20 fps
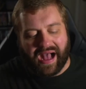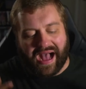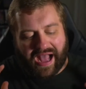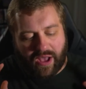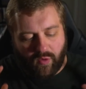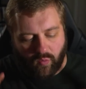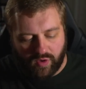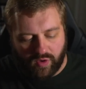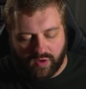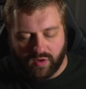
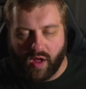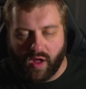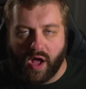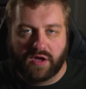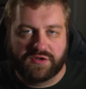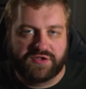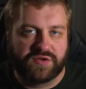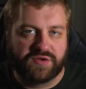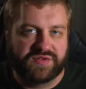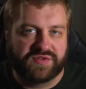I will
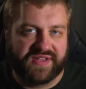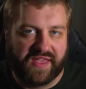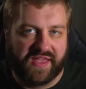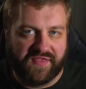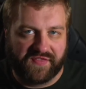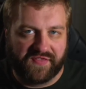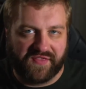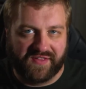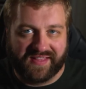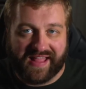also say
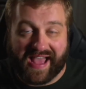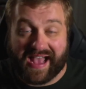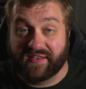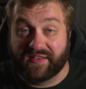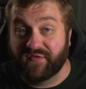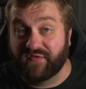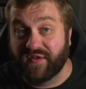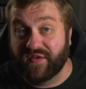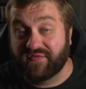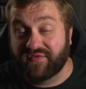that the
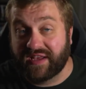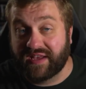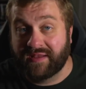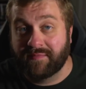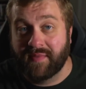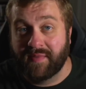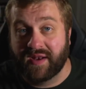last 15